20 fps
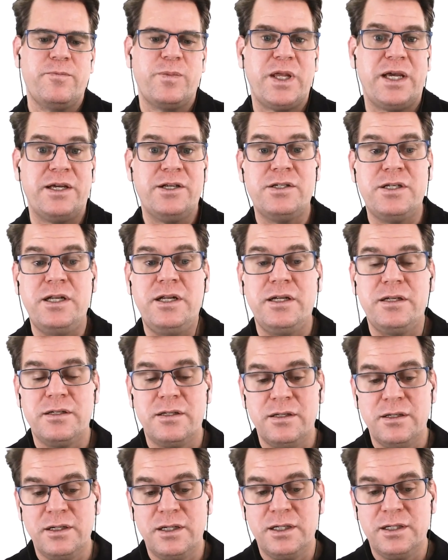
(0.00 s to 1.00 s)
just did it
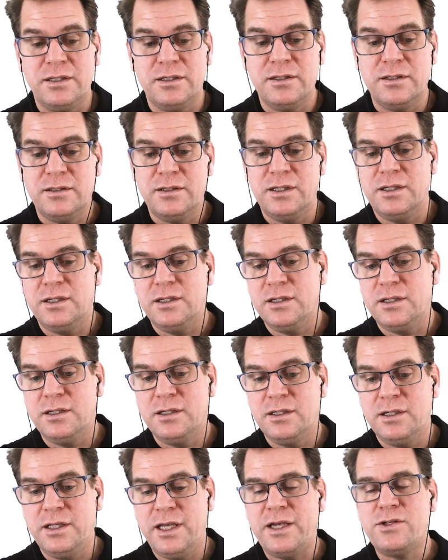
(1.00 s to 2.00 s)

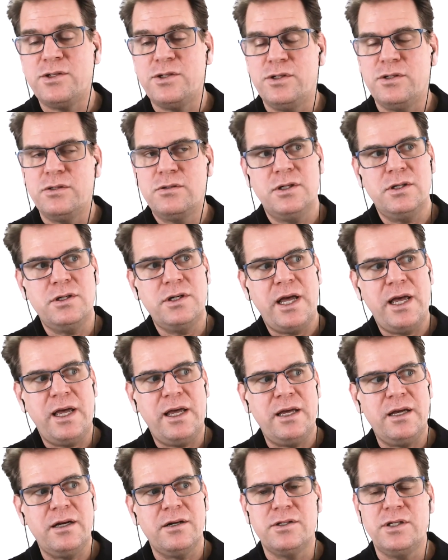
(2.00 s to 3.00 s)

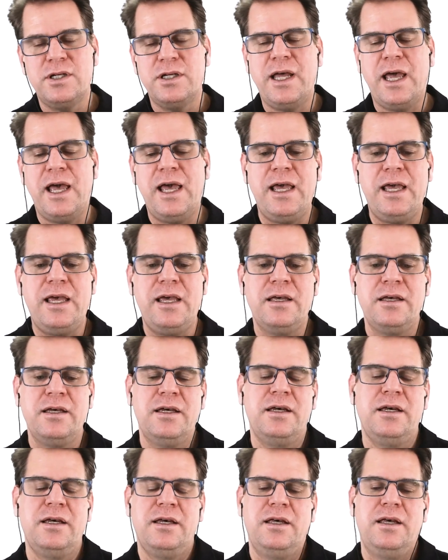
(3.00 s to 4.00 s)
yesterday or today,
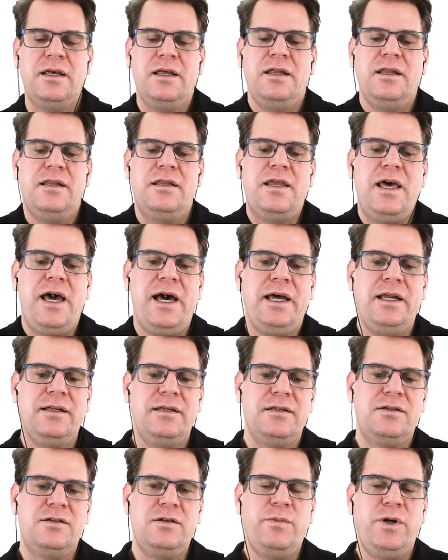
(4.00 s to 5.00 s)
that
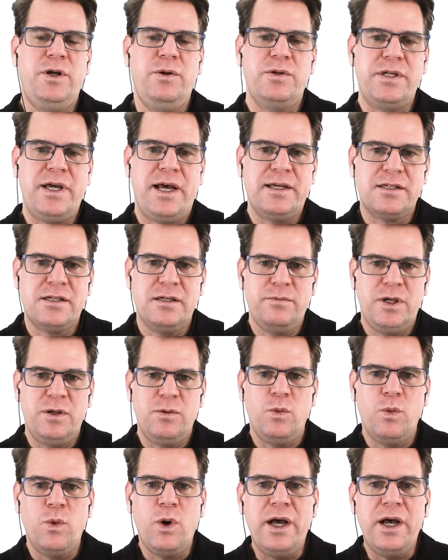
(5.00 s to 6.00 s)
somebody was asking me,
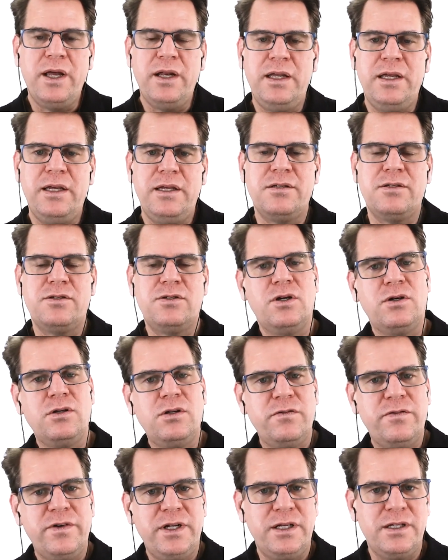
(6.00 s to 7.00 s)
what is
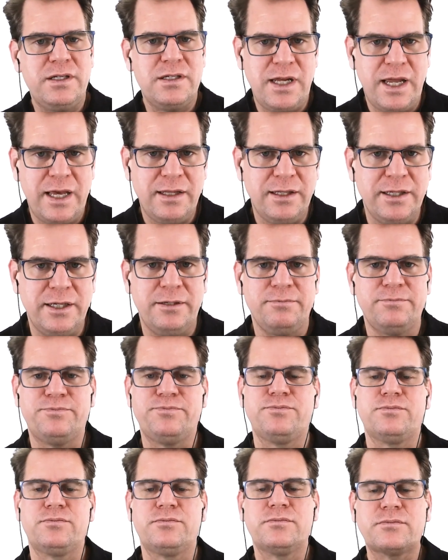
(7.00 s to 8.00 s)
Sullivan and Stanley?
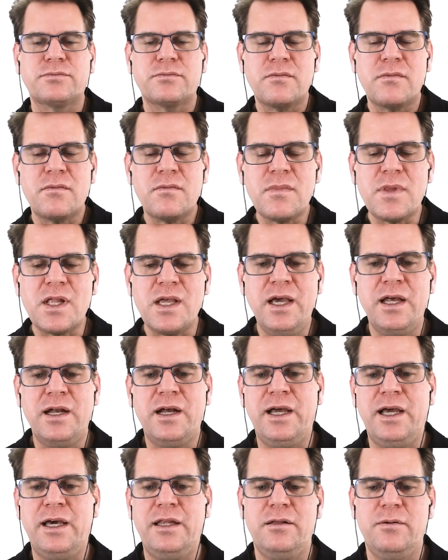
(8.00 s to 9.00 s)
And
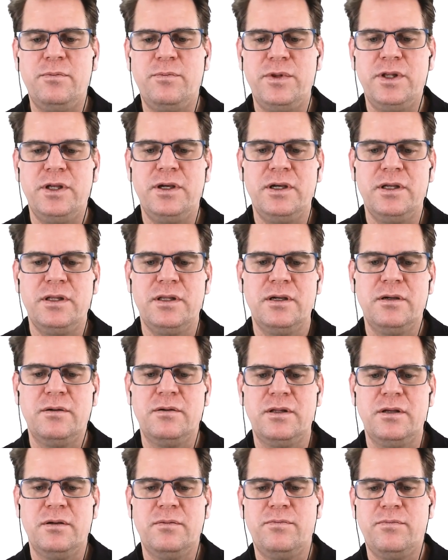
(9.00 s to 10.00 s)
I had
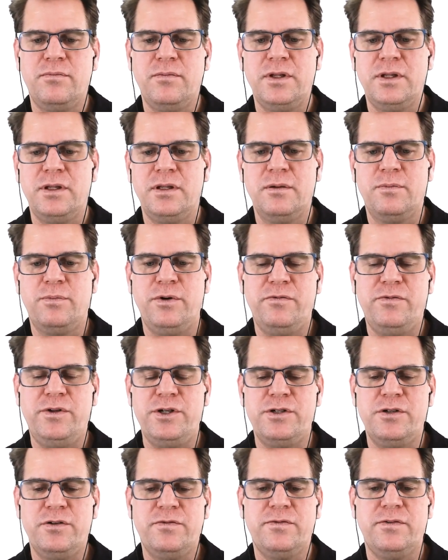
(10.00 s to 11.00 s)
the
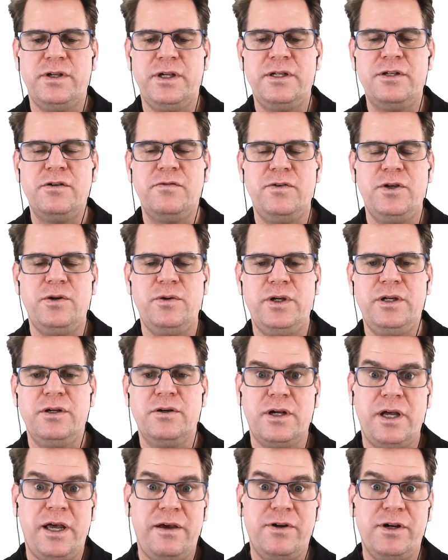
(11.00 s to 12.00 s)
privilege of interviewing
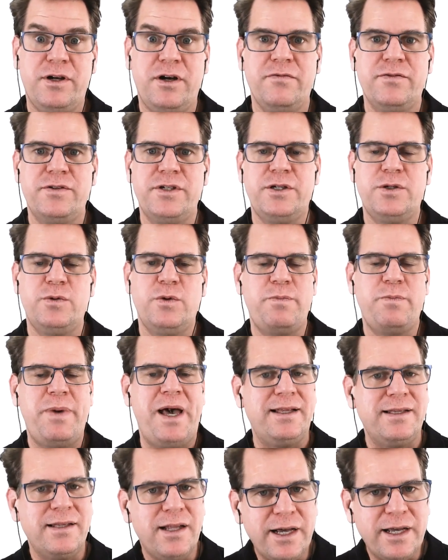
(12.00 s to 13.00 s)
or having a conversation with
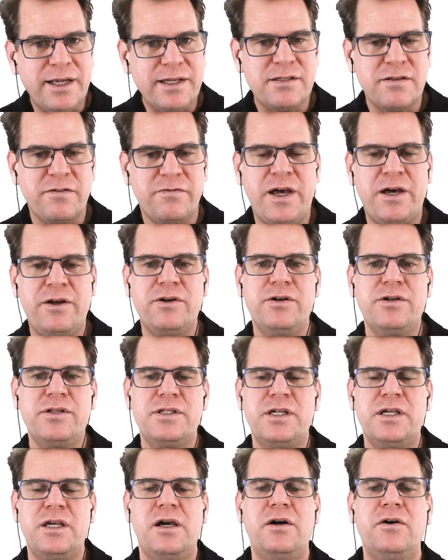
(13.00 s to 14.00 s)
Pat Lyons, the founder and
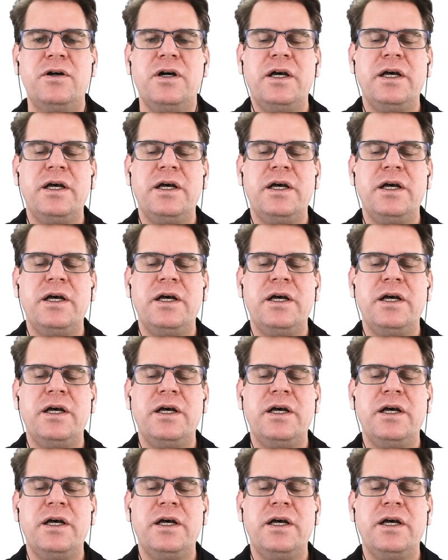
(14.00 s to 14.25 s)
CEO.